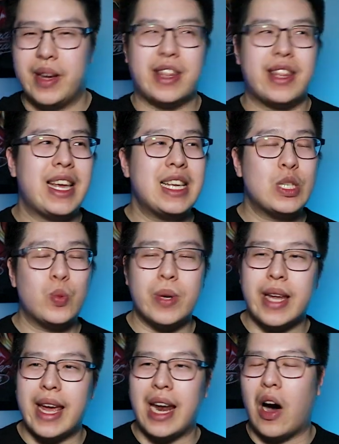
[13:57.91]
things
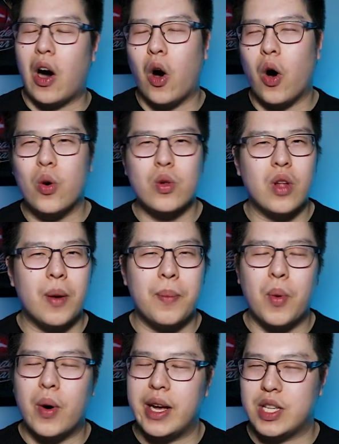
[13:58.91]
would get a whole lot
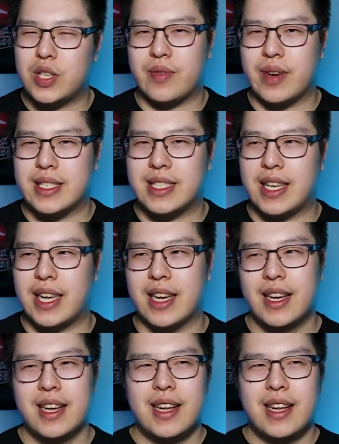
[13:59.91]
more interesting.